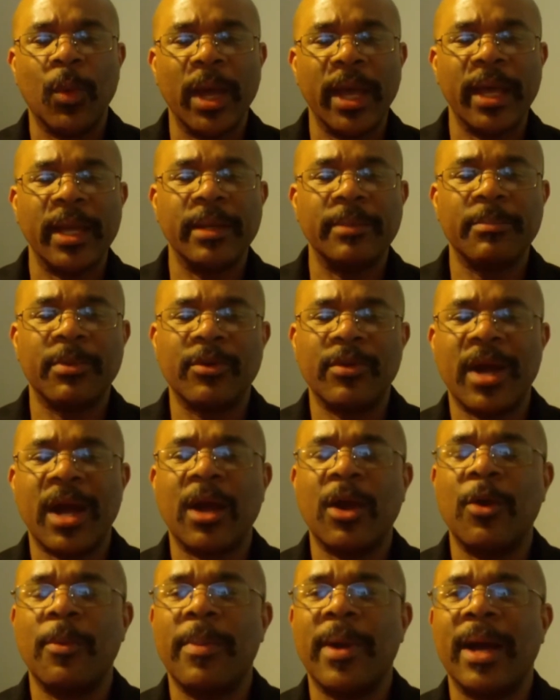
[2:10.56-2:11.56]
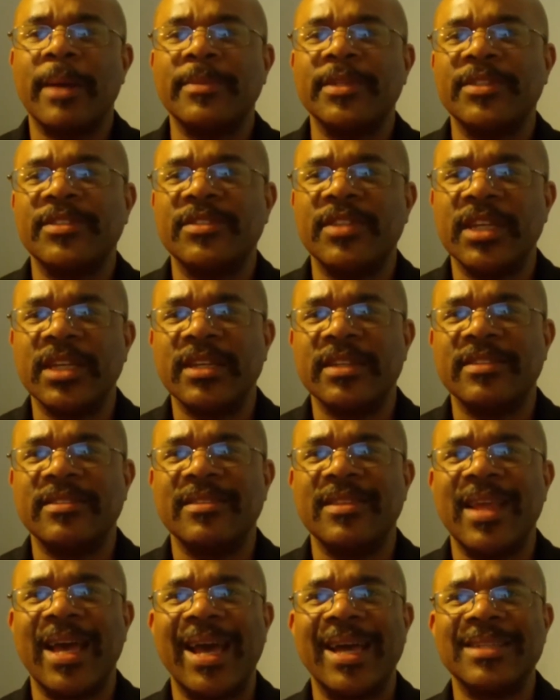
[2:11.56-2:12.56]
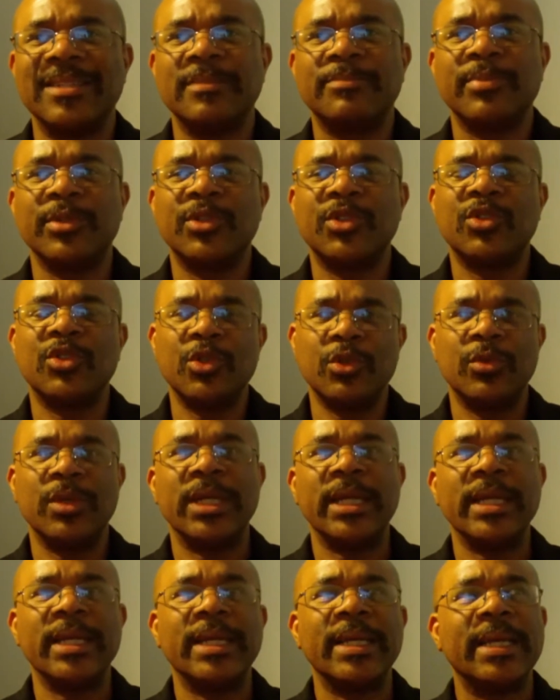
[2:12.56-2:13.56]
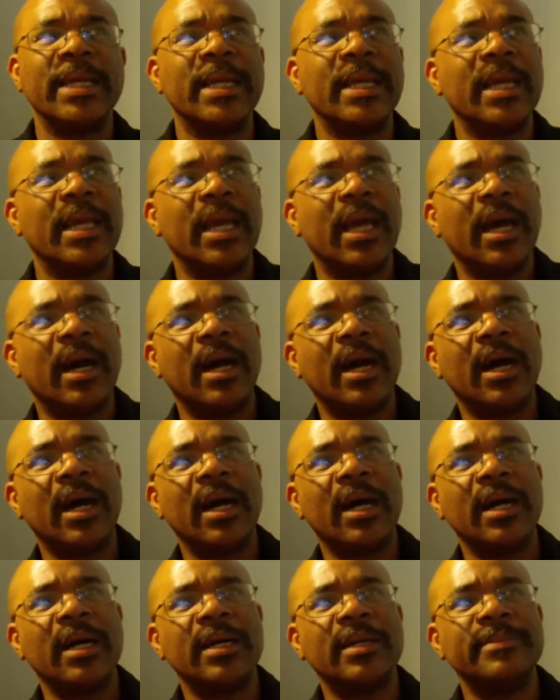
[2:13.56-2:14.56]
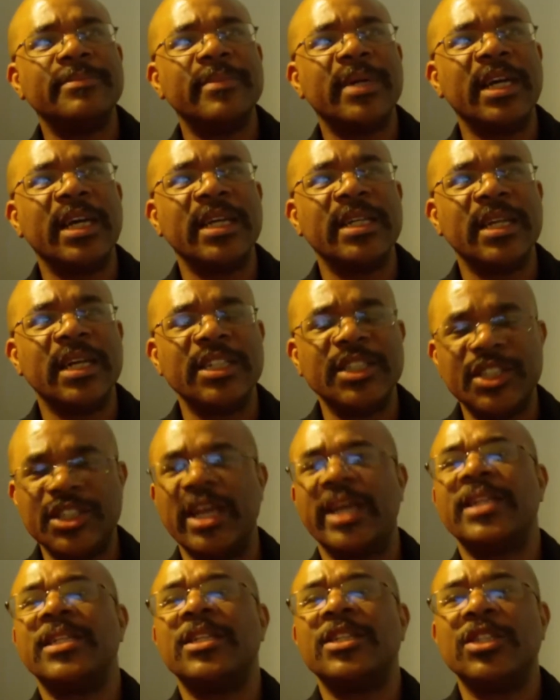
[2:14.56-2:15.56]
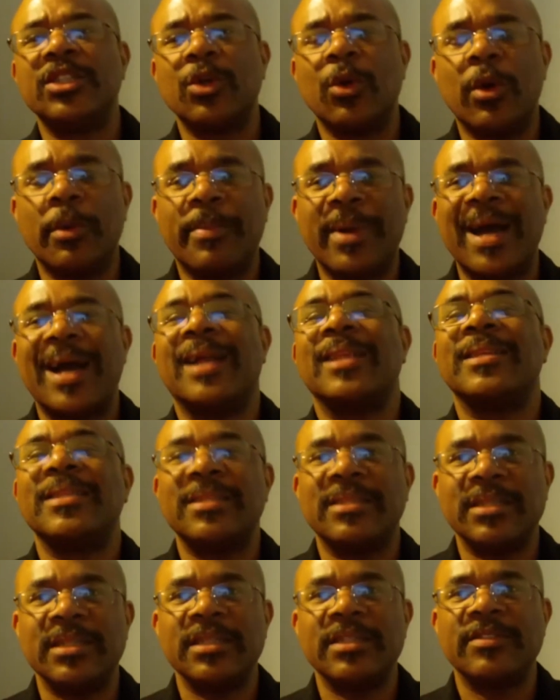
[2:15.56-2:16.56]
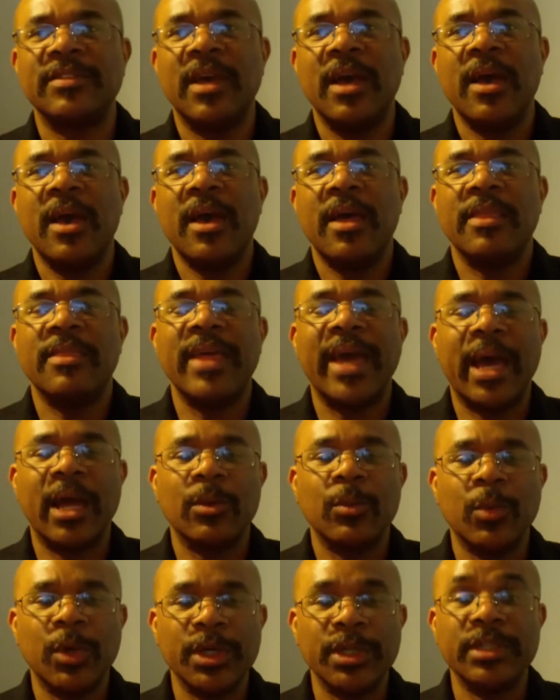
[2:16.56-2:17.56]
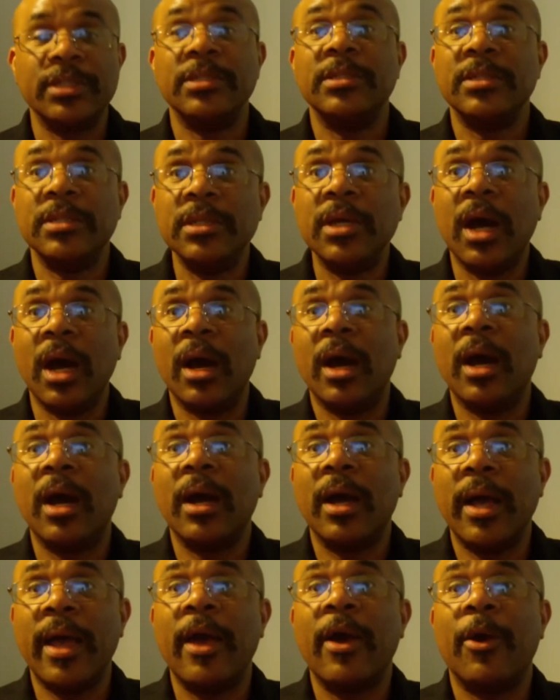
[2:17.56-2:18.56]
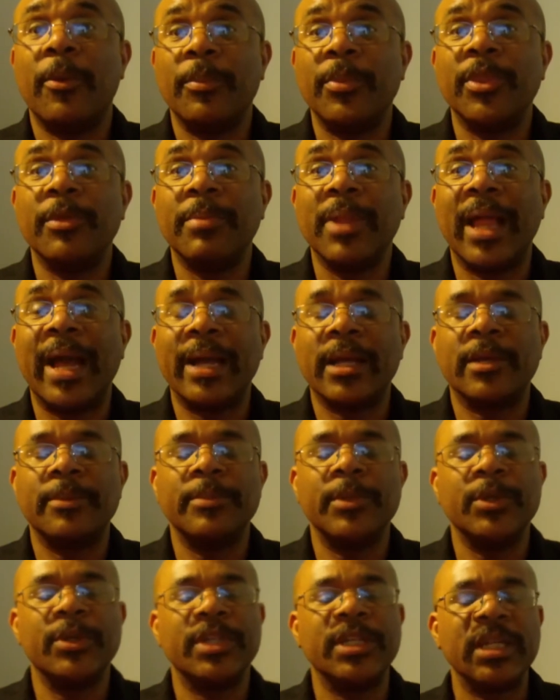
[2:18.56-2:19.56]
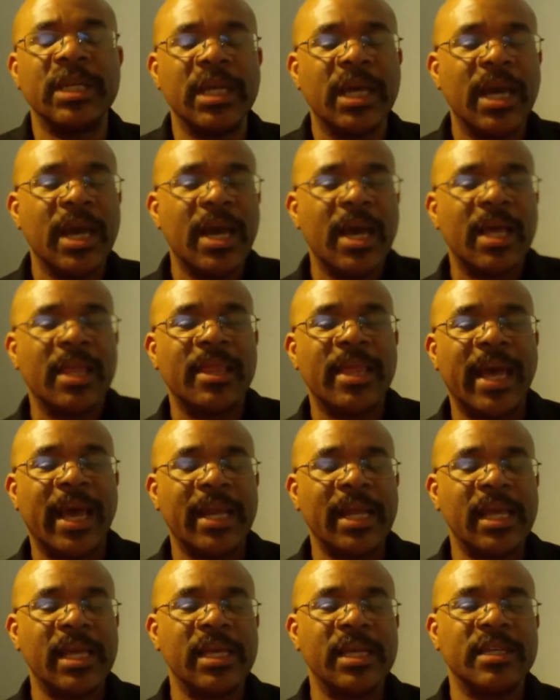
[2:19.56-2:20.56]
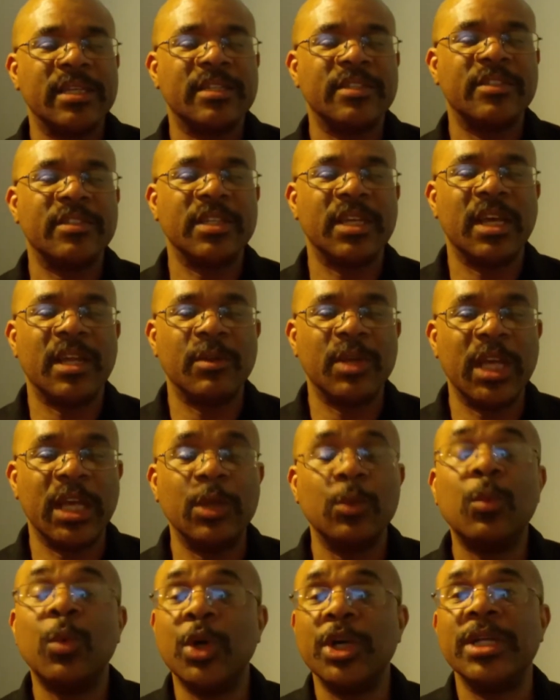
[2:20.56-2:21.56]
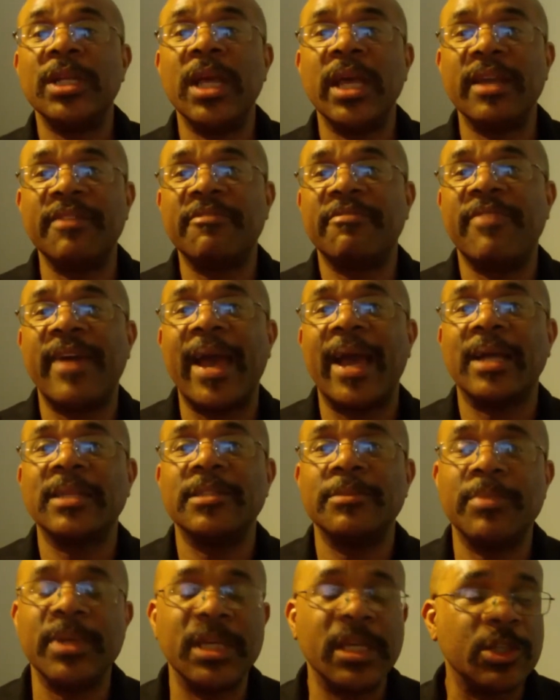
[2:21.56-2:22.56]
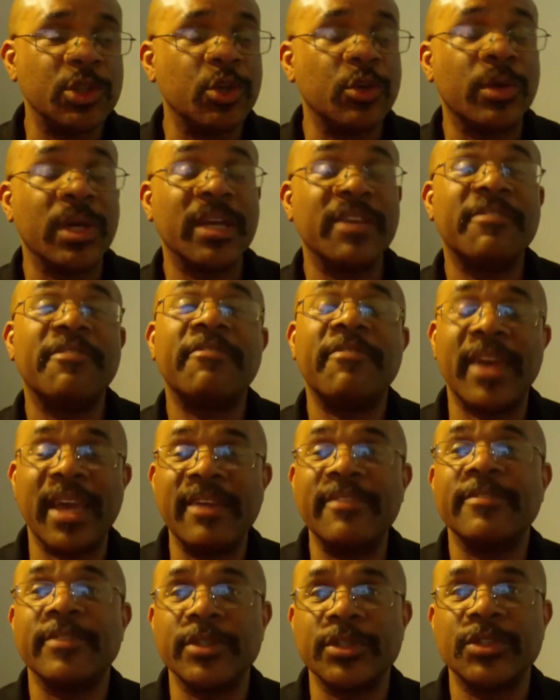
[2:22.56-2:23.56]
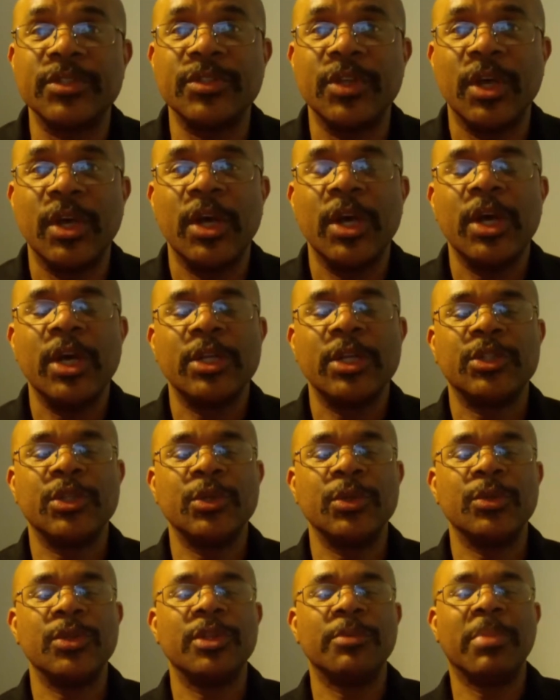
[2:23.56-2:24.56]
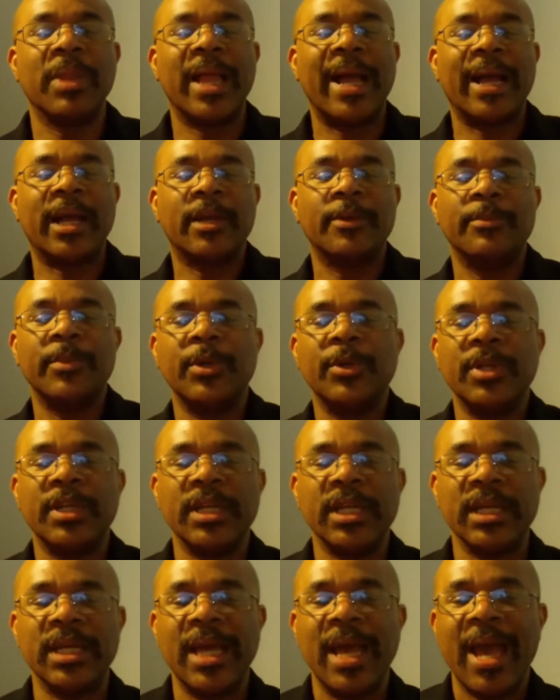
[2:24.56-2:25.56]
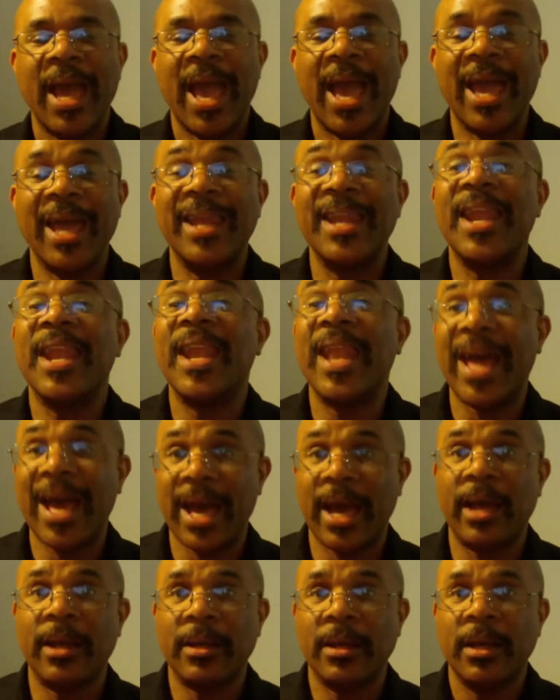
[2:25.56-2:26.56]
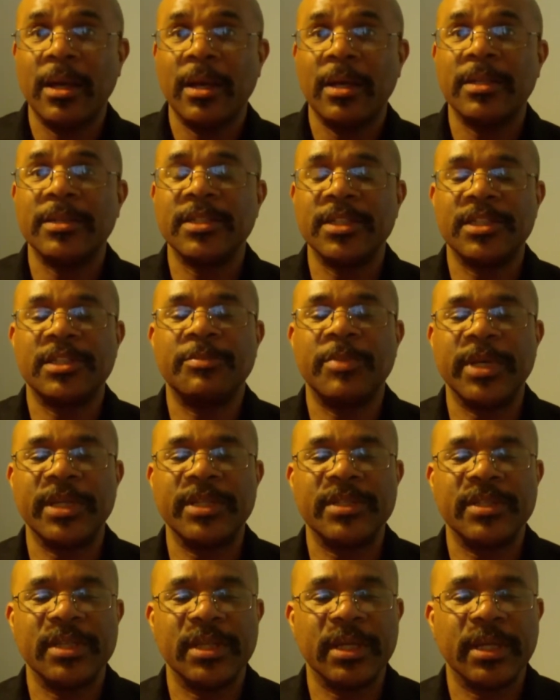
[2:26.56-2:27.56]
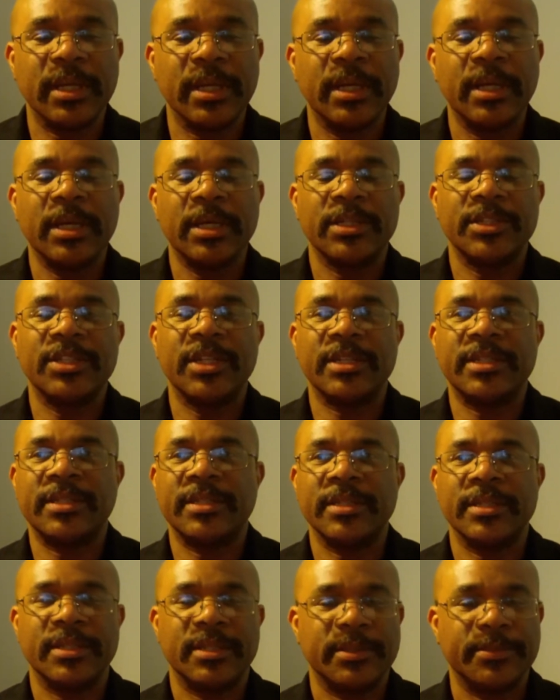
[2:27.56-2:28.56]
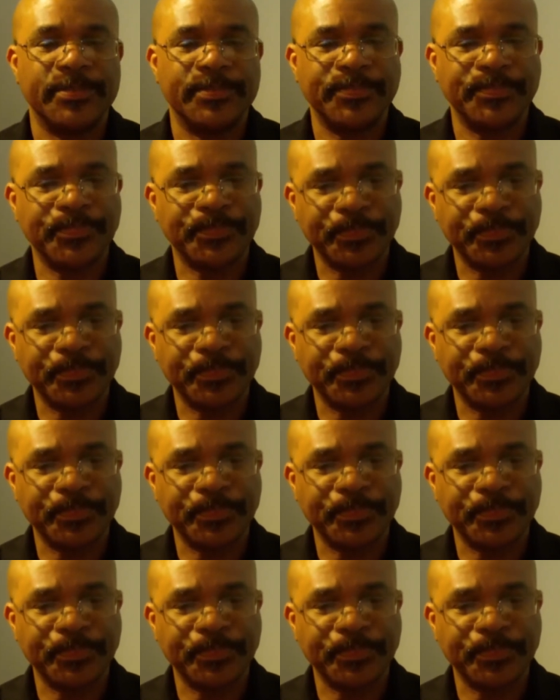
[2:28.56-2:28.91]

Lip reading: when Barack Obama says that pursuing agendas or policies that would help the black community, that he would in fact be doing favors to the black community and not dispensing justice.